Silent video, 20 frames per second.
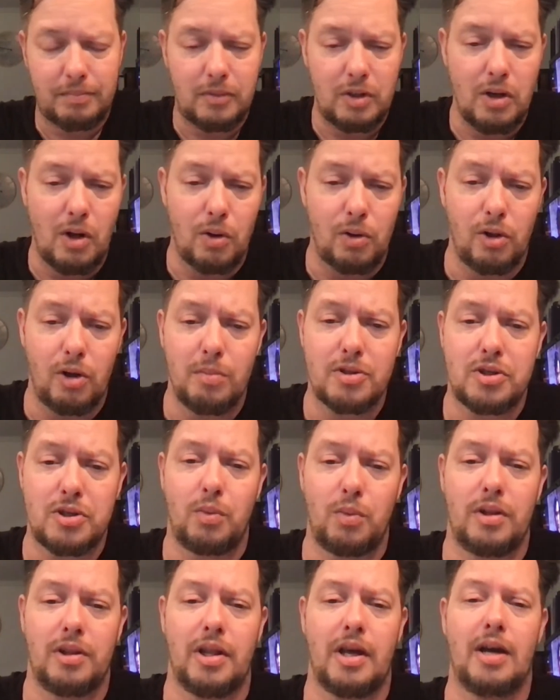Oklahoma should
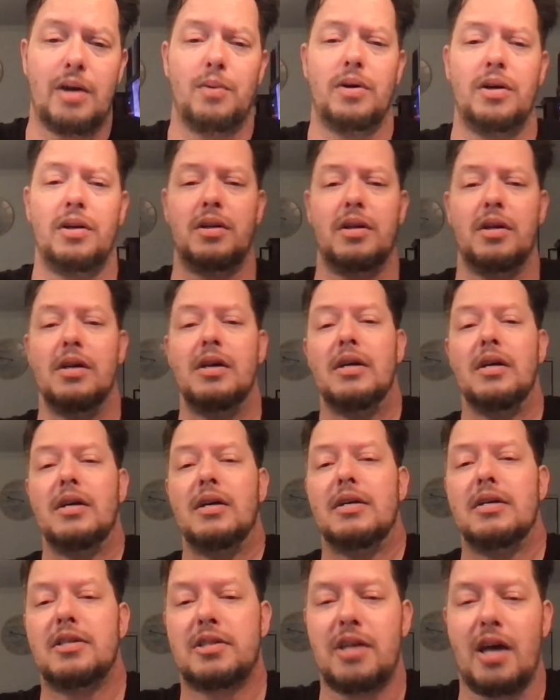win that one.
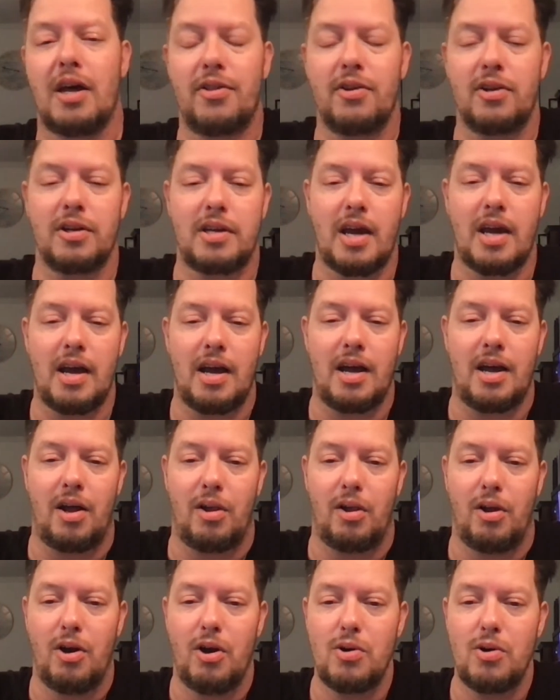Southern
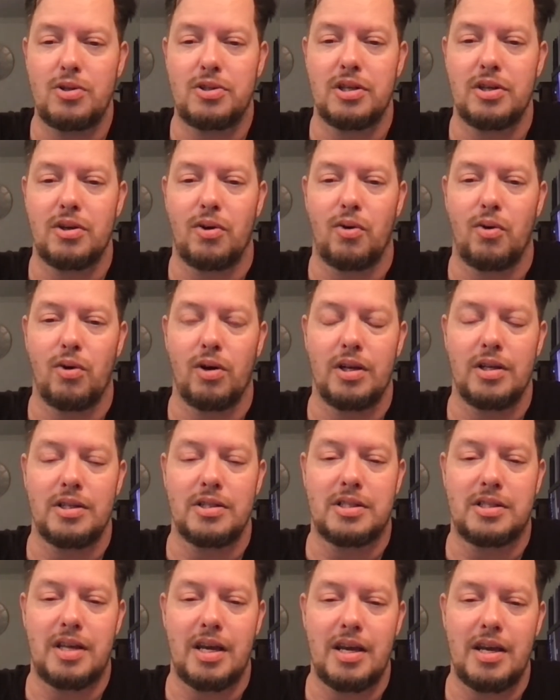Cal hosting Oregon
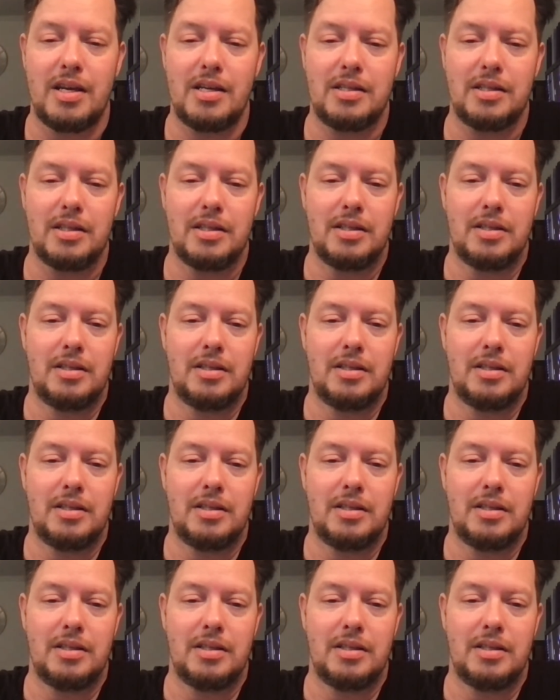State.